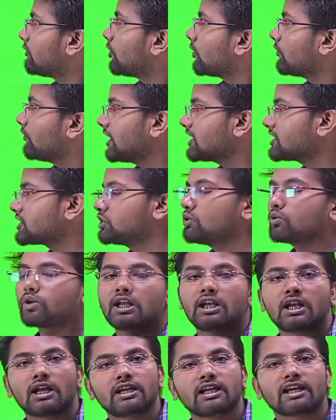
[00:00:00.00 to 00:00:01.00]
ways, you can
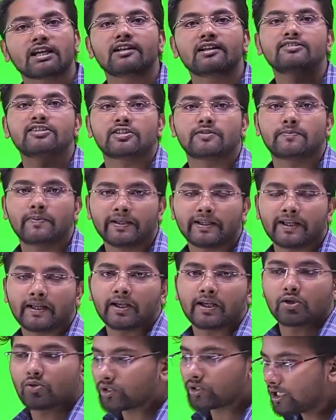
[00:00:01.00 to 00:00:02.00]
learn English speaking,
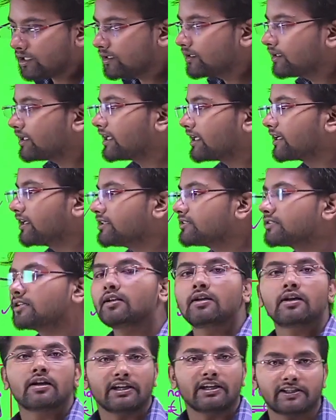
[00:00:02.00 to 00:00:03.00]
you can learn English
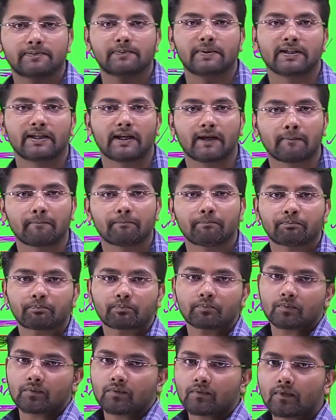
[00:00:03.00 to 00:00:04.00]
speaking,
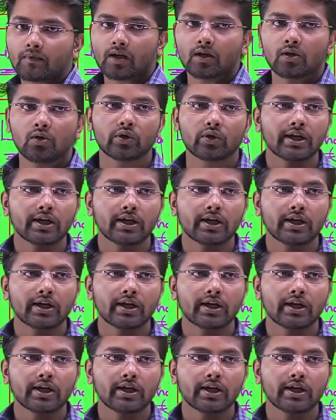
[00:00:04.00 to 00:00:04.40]
okay?